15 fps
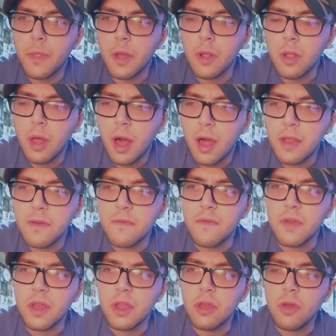a lot
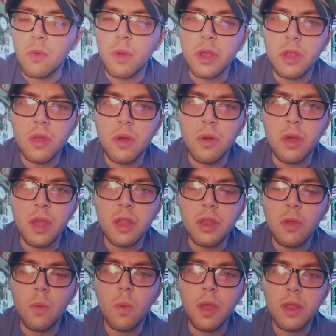of innuendo
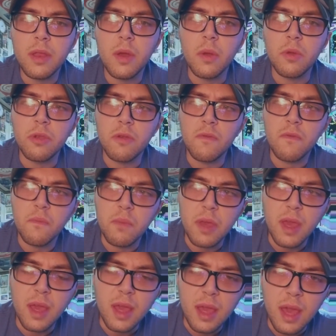innuendos of
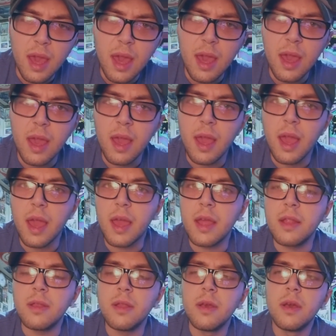being gay
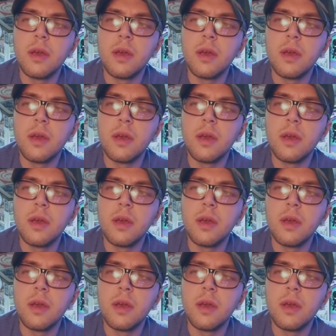and